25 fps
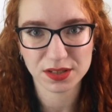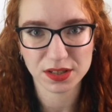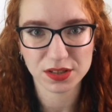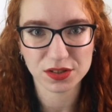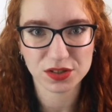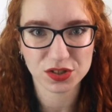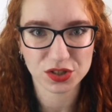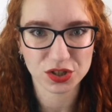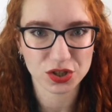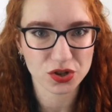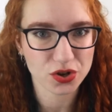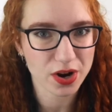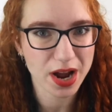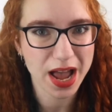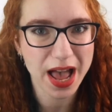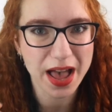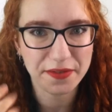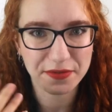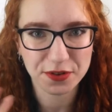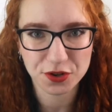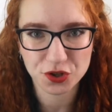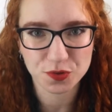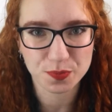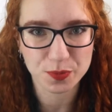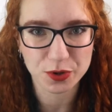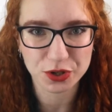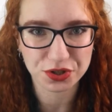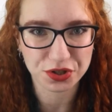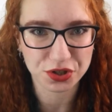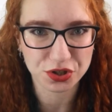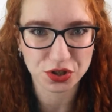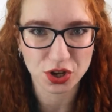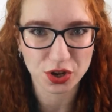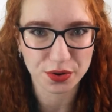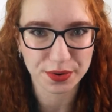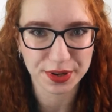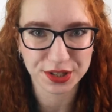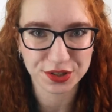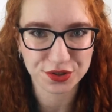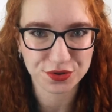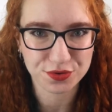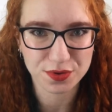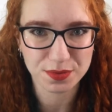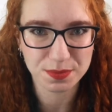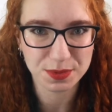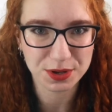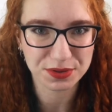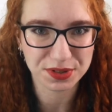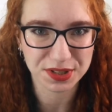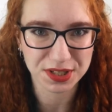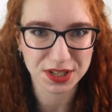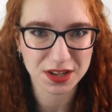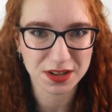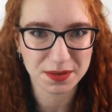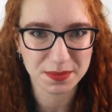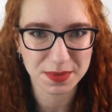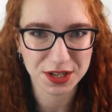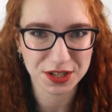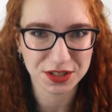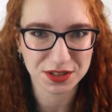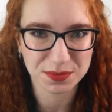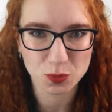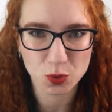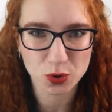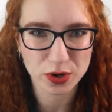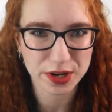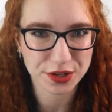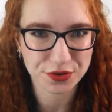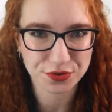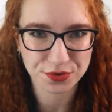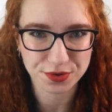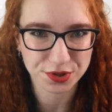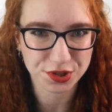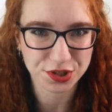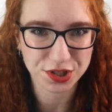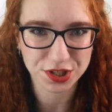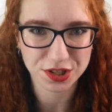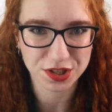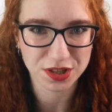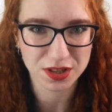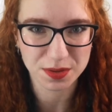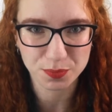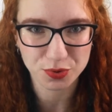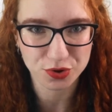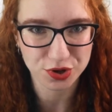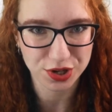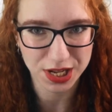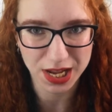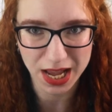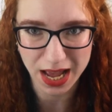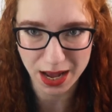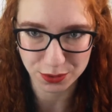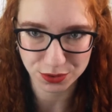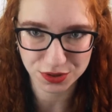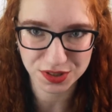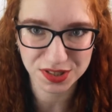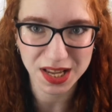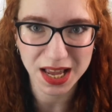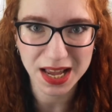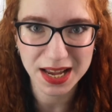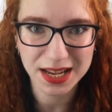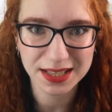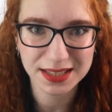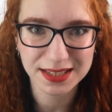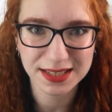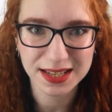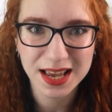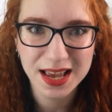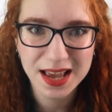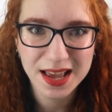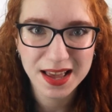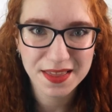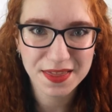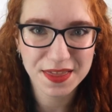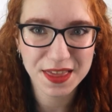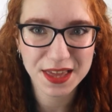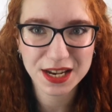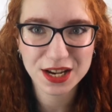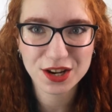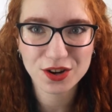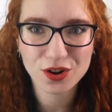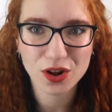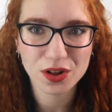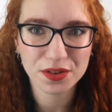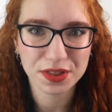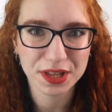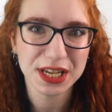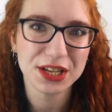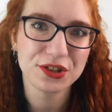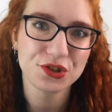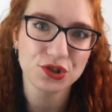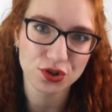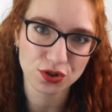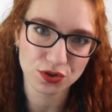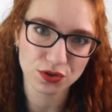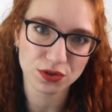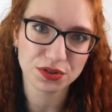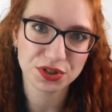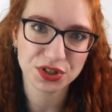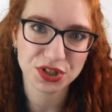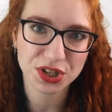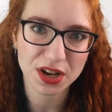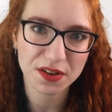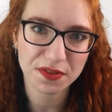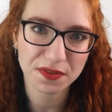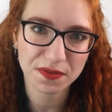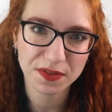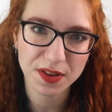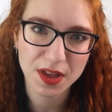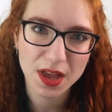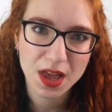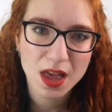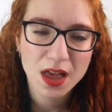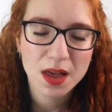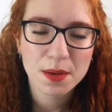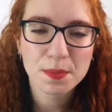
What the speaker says: since your average person going to a museum is more interested in the pretty outsides than in all the internal stuff.